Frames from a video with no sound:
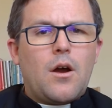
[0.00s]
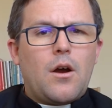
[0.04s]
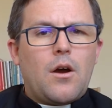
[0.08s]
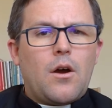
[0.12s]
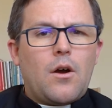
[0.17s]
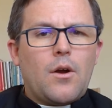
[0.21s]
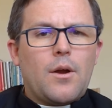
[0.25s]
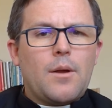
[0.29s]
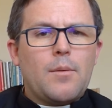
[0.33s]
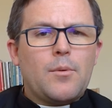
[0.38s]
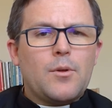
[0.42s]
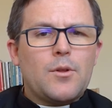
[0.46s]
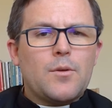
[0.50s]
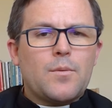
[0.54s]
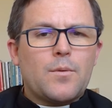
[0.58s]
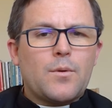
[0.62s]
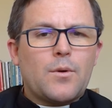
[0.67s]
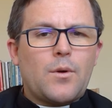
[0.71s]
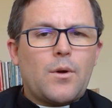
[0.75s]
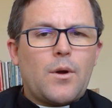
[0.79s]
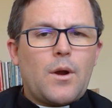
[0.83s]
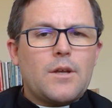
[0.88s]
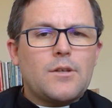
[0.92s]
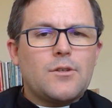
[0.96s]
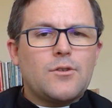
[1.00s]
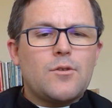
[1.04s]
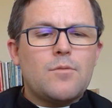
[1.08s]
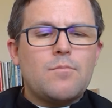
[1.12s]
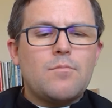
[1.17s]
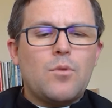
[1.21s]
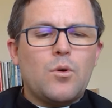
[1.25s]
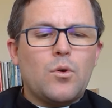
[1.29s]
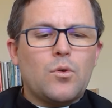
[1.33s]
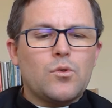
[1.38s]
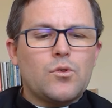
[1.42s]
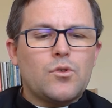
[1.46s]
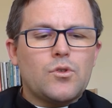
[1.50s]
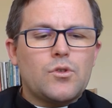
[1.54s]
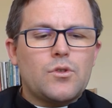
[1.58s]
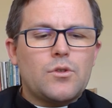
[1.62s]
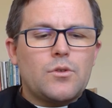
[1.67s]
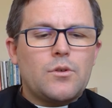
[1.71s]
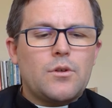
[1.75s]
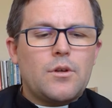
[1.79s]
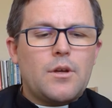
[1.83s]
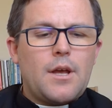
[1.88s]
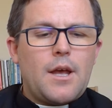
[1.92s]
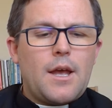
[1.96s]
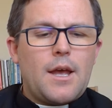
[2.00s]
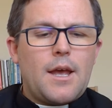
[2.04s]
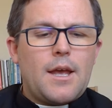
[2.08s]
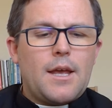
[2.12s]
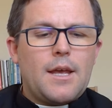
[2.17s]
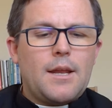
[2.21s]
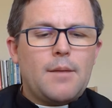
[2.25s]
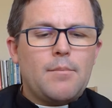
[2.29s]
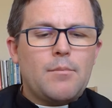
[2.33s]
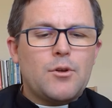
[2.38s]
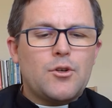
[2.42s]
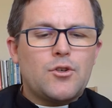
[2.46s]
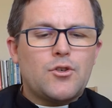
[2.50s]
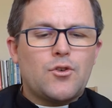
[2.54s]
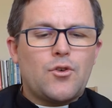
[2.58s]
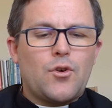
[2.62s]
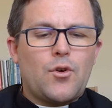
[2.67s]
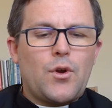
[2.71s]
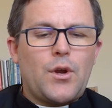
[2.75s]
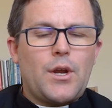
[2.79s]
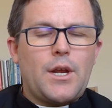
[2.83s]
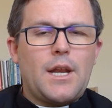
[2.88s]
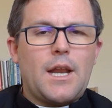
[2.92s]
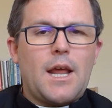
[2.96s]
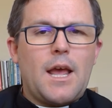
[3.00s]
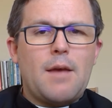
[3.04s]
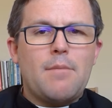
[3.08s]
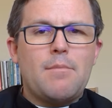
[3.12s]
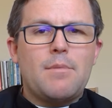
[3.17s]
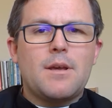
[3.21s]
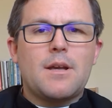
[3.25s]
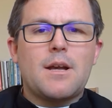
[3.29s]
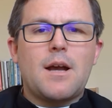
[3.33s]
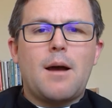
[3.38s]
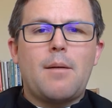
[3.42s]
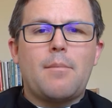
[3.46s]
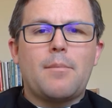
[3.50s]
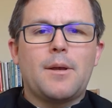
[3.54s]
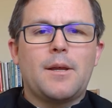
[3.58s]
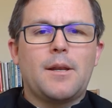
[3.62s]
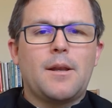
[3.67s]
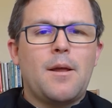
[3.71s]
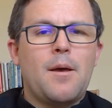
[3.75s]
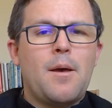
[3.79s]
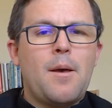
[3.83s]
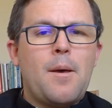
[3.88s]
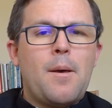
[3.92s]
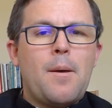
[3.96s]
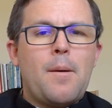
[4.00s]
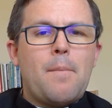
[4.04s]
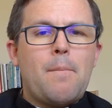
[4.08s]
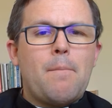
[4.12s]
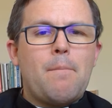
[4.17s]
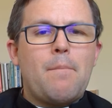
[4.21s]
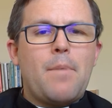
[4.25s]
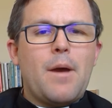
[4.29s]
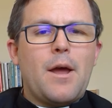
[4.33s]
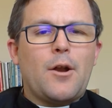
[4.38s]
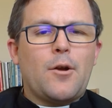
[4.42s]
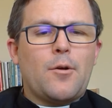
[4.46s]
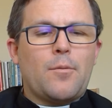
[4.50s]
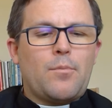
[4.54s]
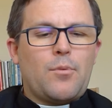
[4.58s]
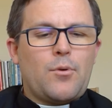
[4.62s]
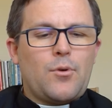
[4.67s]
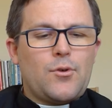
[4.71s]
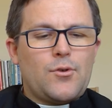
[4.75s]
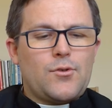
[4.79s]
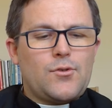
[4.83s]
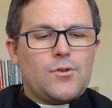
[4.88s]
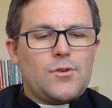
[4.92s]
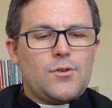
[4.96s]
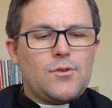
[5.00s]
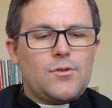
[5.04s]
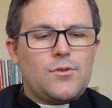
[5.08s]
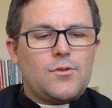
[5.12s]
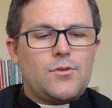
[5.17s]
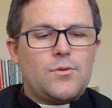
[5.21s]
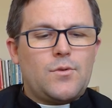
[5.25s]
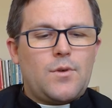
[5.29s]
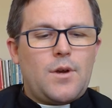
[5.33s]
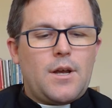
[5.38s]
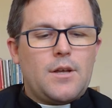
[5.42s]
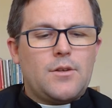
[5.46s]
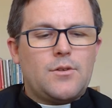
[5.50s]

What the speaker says: are able to progress the most in maturing and becoming better persons, right?